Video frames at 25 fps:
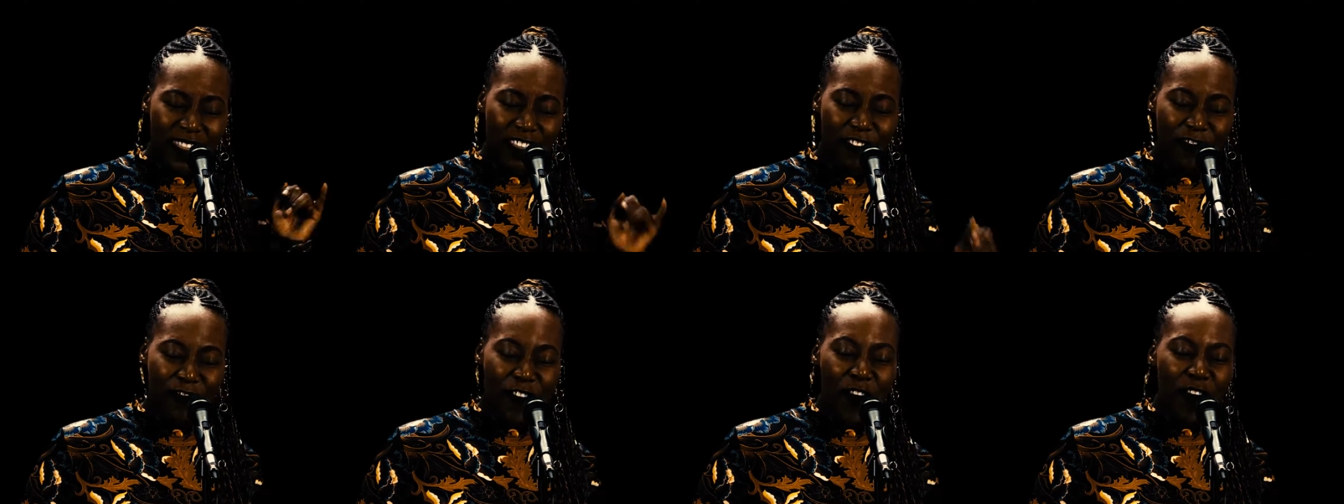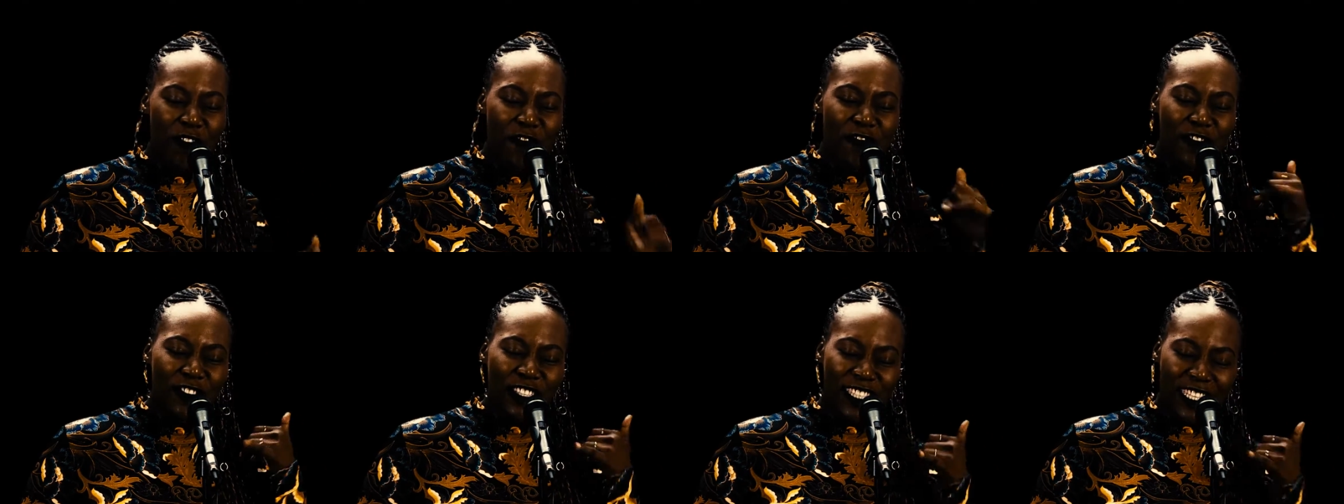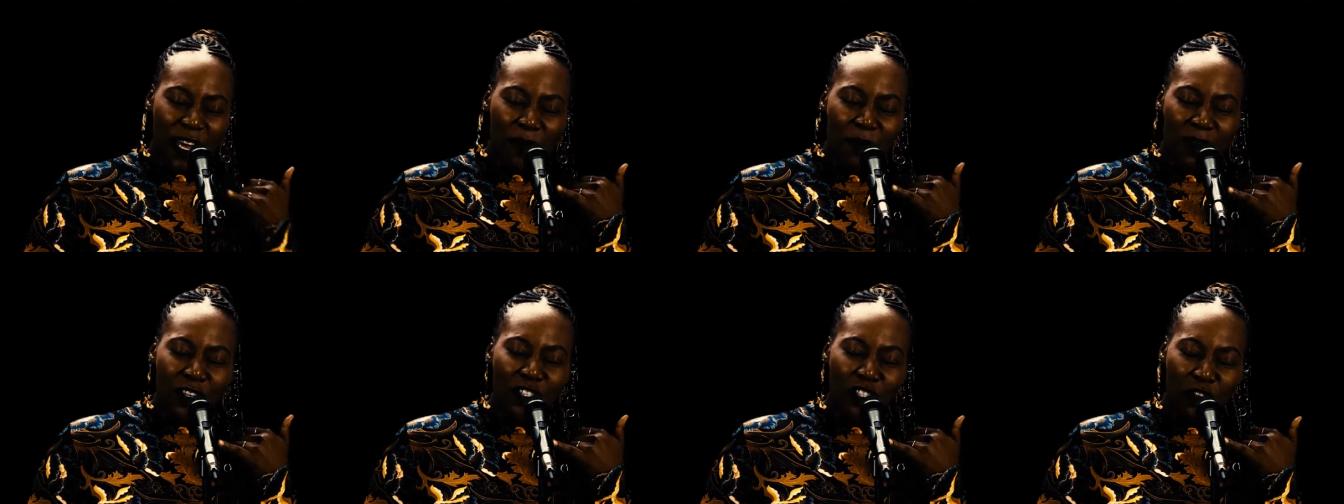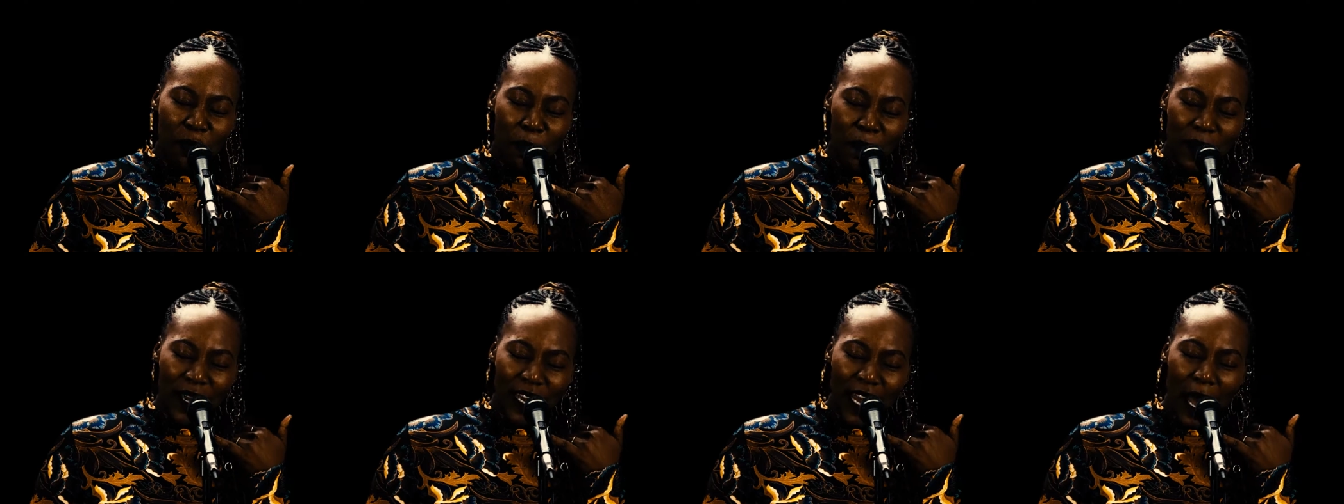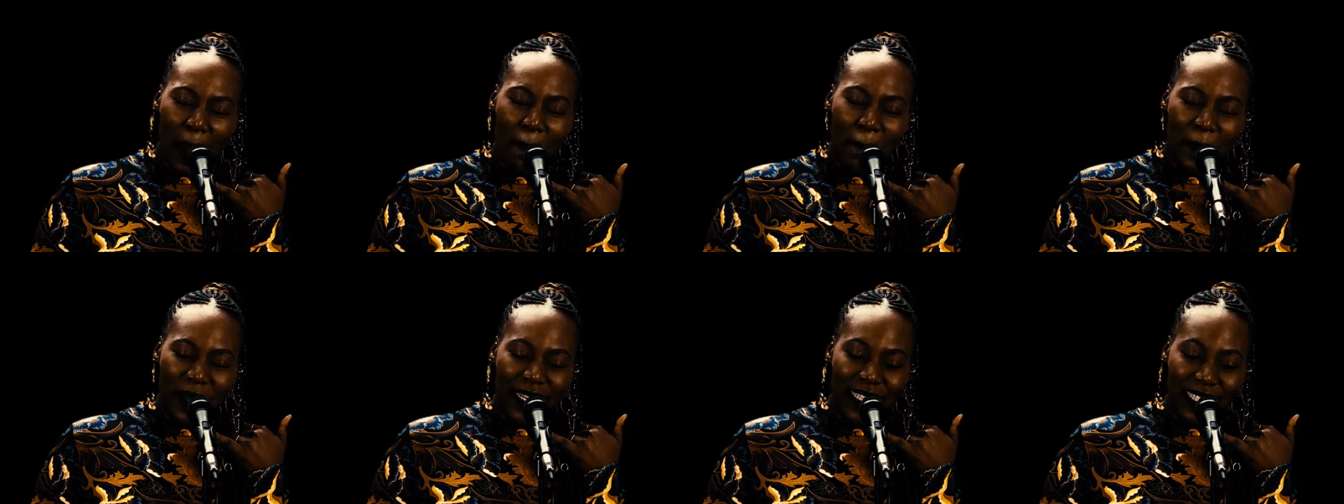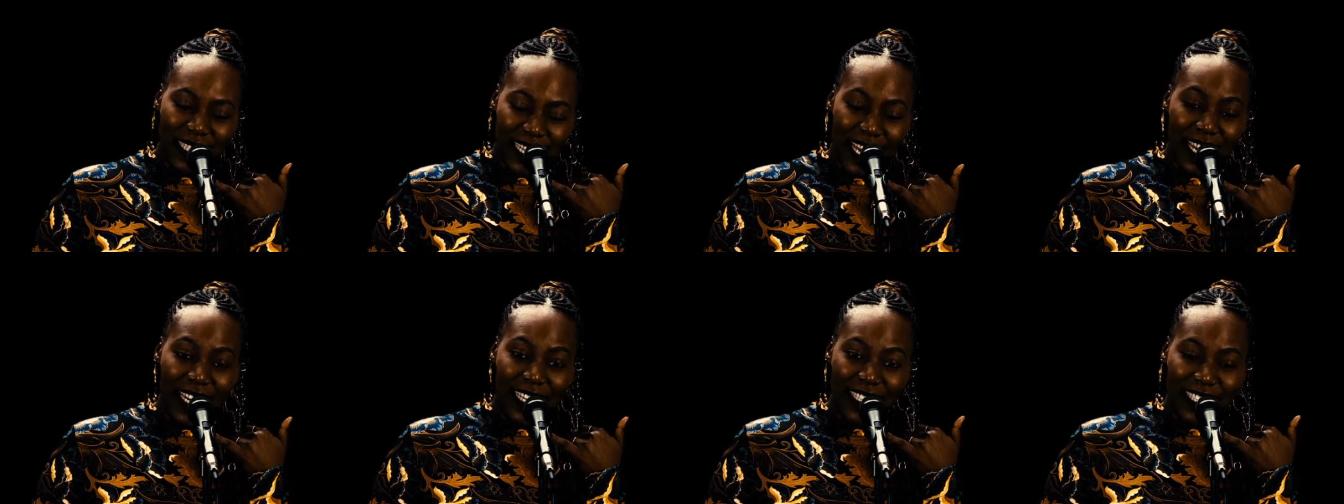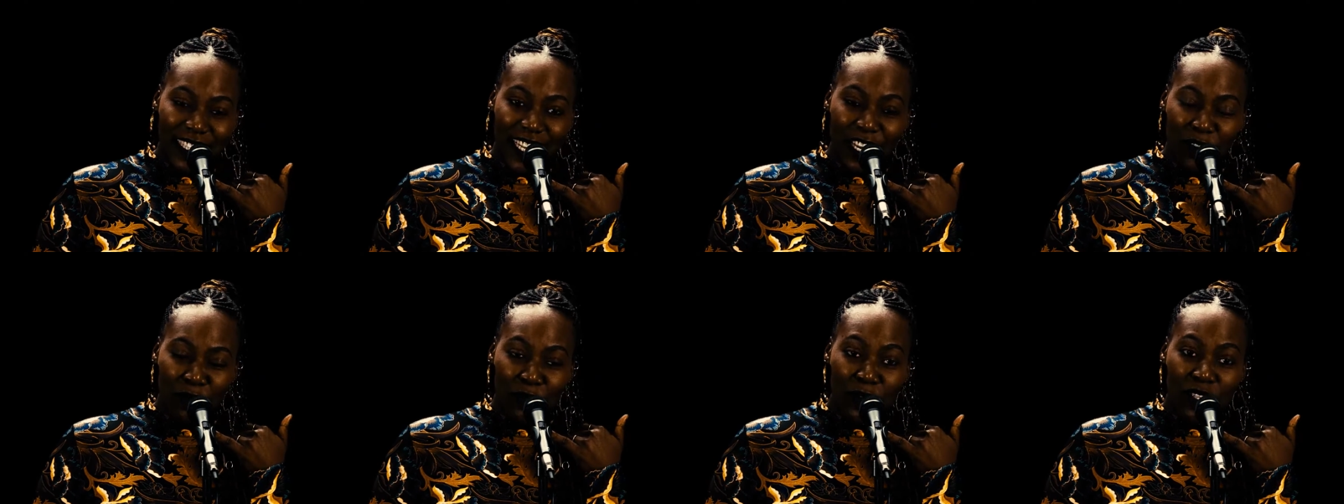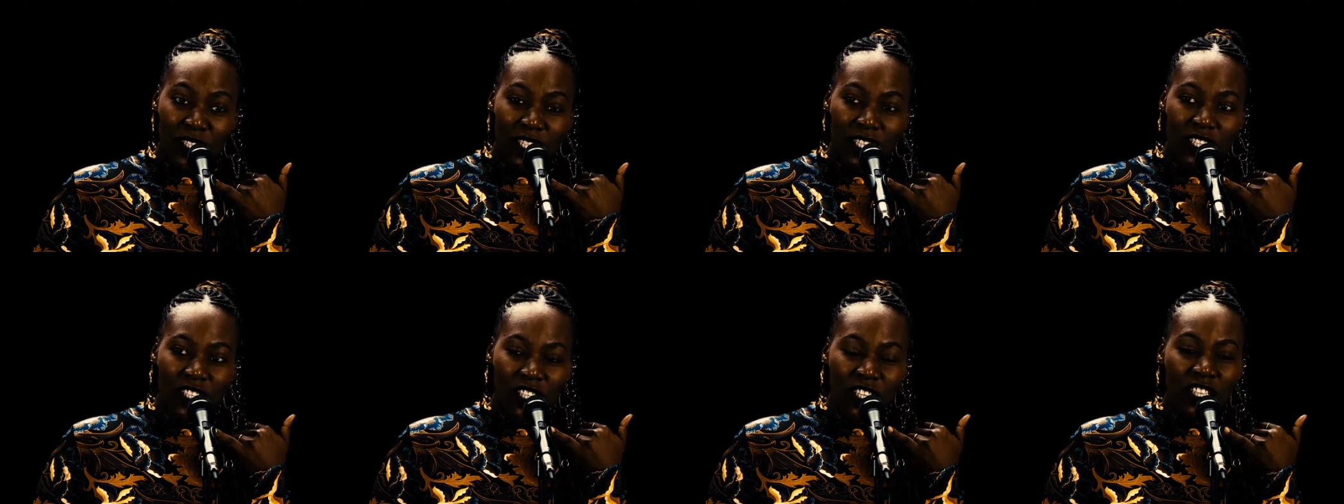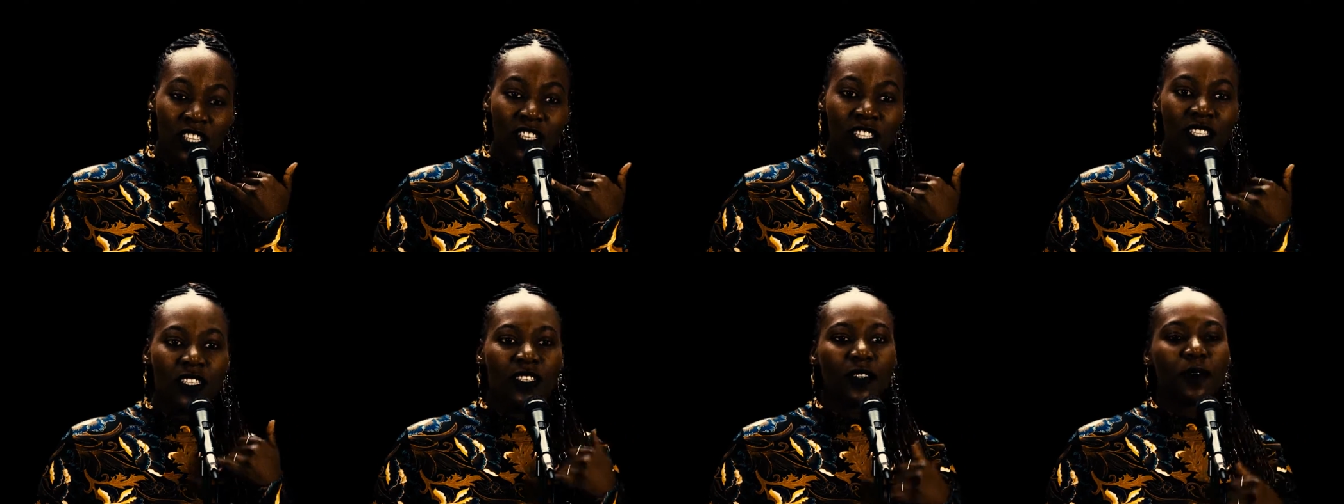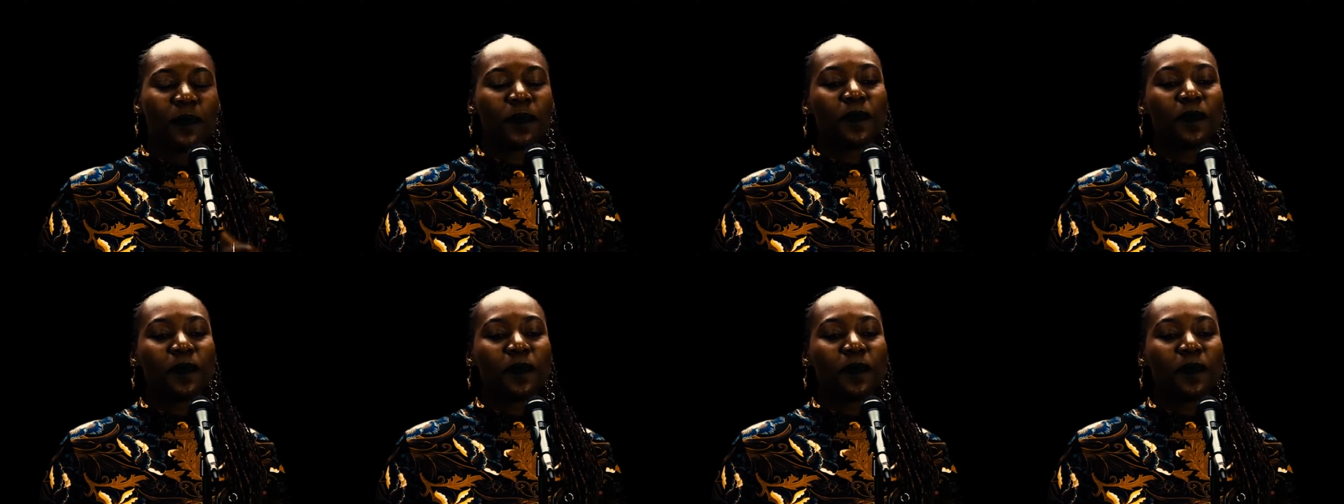the phone for someone to pick up and tell us that we did good.